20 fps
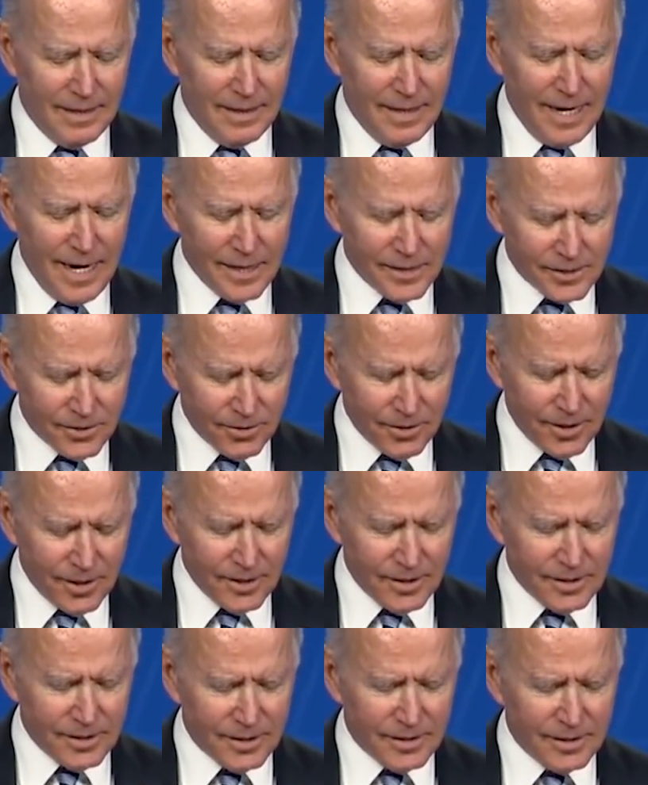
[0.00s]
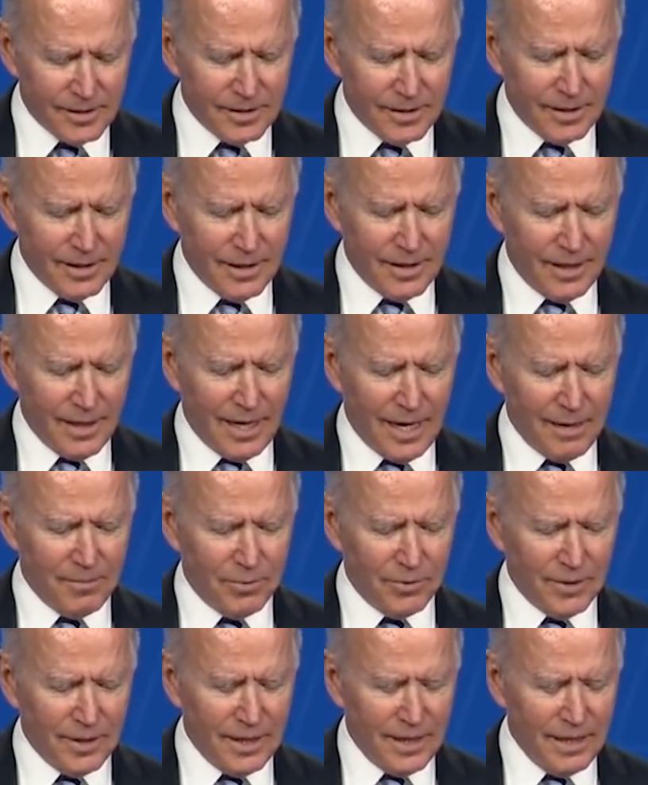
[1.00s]
the answer is, I
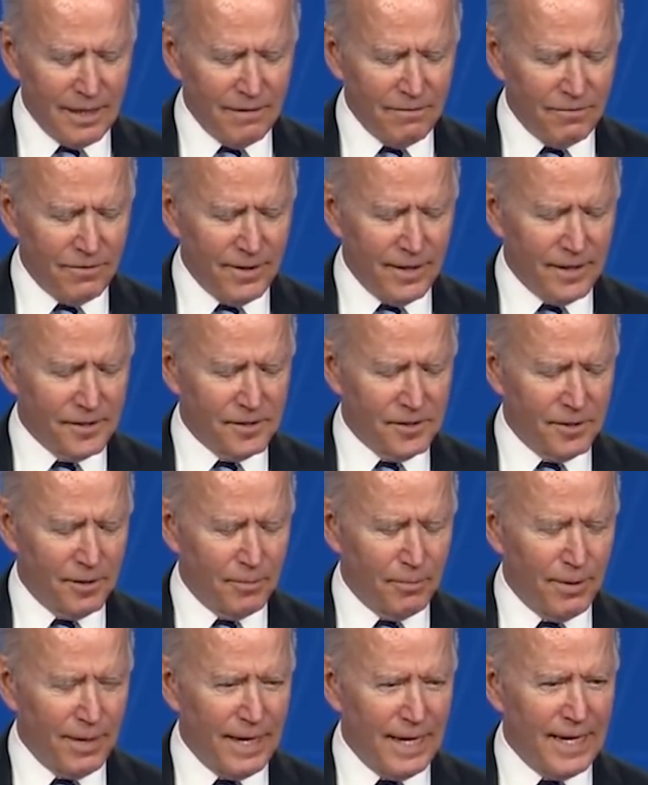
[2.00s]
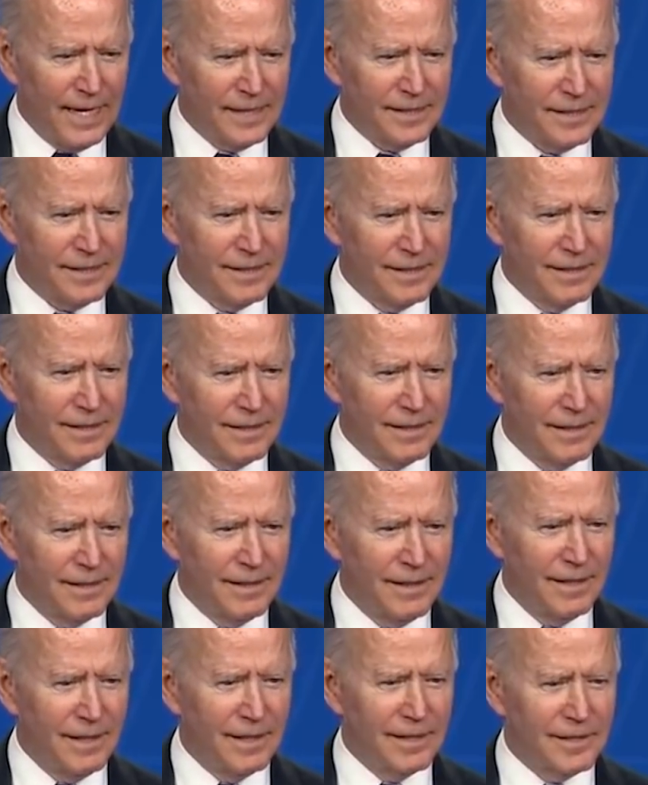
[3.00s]
believe he has in the past
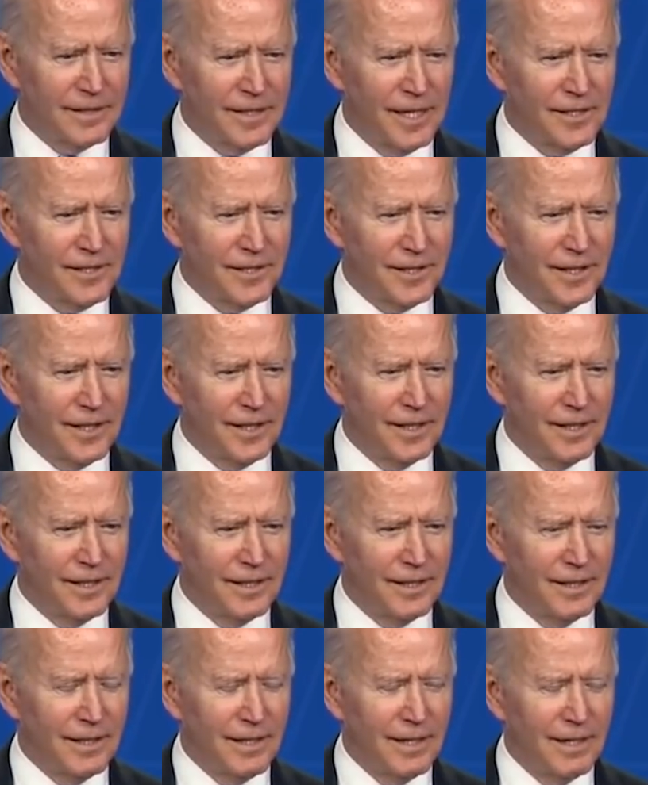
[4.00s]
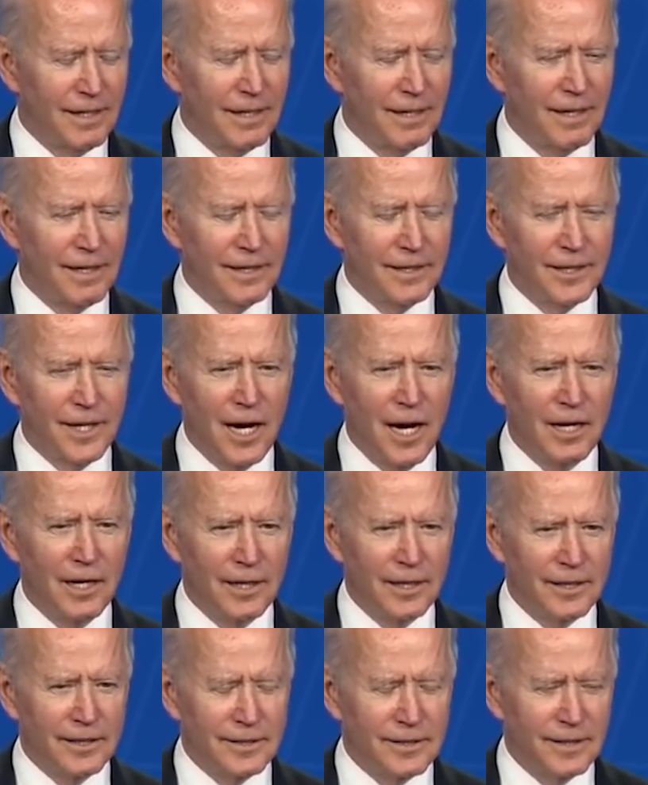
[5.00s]
essentially
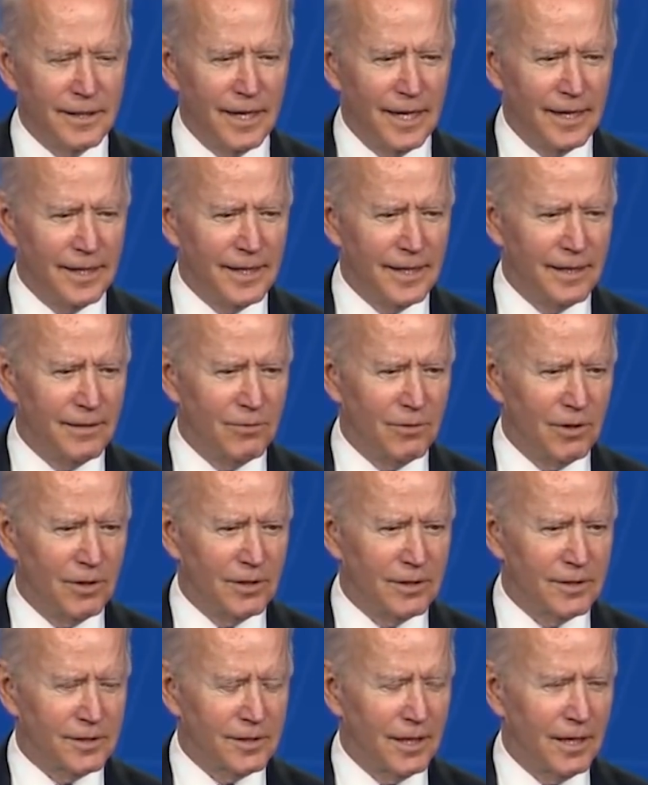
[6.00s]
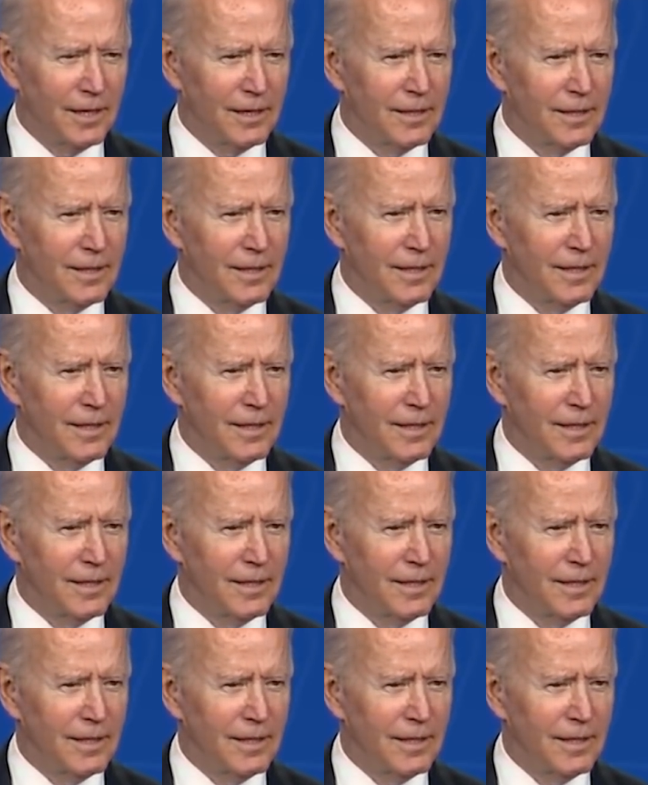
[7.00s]
acknowledged that he was, uh,